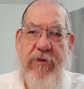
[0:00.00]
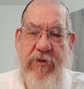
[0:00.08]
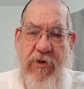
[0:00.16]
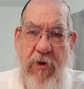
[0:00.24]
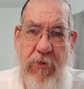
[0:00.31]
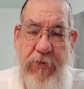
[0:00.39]

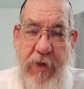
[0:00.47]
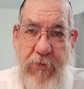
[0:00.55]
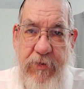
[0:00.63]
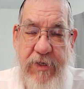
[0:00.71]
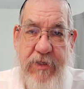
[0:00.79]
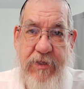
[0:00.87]
gold that
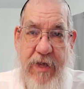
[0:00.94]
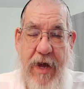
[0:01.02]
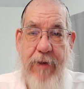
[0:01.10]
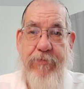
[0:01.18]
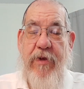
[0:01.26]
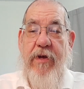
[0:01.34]
was on
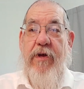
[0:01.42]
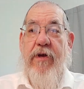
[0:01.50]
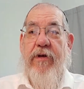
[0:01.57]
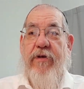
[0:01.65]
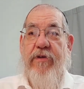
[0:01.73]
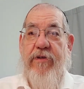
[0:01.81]
top
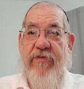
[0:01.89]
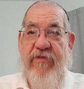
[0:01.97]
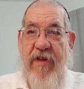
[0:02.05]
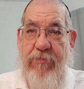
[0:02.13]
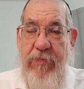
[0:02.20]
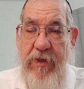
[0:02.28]
could
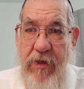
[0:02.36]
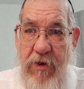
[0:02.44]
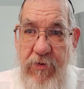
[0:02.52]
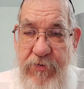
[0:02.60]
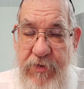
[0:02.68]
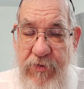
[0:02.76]
descend
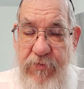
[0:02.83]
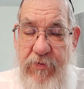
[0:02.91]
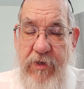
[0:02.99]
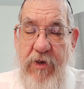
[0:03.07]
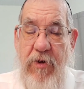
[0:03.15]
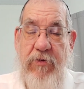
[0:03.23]
below, and
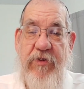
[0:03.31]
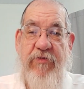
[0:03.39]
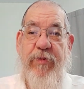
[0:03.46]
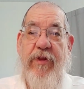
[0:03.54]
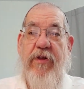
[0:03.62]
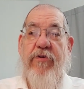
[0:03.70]
the golds
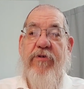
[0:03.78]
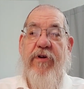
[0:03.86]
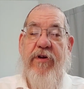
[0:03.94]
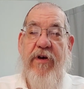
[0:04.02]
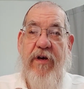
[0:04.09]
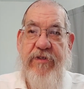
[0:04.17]
below
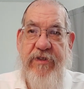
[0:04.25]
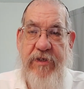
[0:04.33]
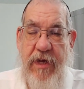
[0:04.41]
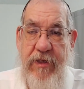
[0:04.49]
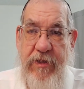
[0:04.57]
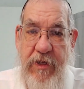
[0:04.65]
could
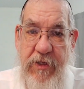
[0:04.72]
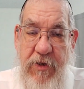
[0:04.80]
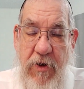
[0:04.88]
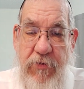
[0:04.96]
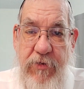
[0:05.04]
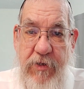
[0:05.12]
ascend and
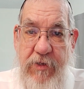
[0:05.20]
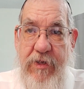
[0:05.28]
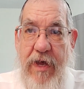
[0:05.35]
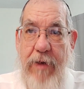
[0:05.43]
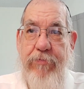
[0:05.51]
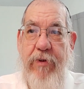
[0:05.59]
go to the
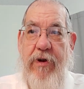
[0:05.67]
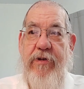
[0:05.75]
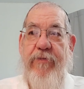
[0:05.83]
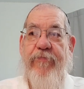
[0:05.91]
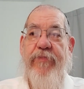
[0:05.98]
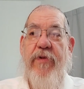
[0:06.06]
top part.
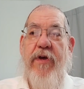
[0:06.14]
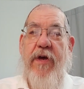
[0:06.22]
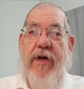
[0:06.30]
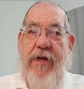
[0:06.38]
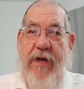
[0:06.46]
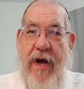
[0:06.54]

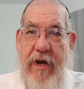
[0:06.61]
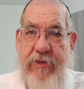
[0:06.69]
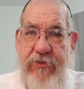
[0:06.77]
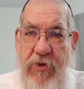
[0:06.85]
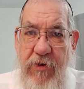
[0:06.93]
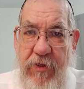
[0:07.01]

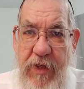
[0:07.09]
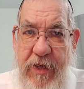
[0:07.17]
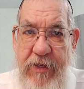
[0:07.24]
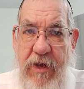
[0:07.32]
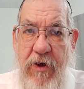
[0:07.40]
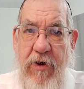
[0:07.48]

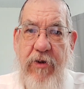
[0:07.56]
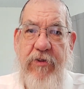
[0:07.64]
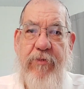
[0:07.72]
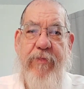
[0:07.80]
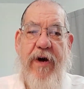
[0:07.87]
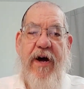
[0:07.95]

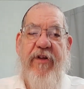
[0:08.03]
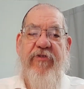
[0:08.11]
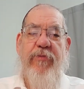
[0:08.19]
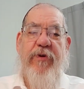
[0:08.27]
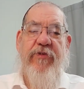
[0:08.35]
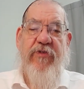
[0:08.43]

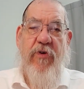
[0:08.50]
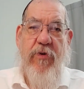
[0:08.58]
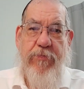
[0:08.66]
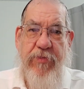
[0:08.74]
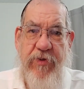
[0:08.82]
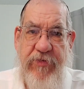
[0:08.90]
So
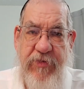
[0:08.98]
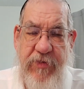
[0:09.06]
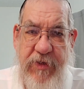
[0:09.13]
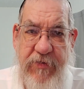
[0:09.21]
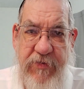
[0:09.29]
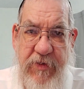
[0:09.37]
a person
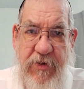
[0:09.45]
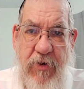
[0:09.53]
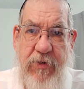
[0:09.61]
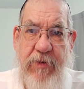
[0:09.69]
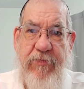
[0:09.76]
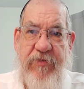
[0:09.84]
needs to
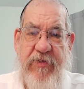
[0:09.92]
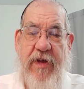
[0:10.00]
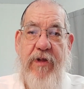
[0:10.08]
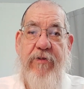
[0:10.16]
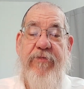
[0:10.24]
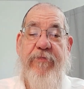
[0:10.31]
know in
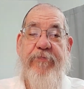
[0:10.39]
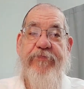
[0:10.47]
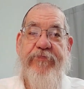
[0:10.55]
himself,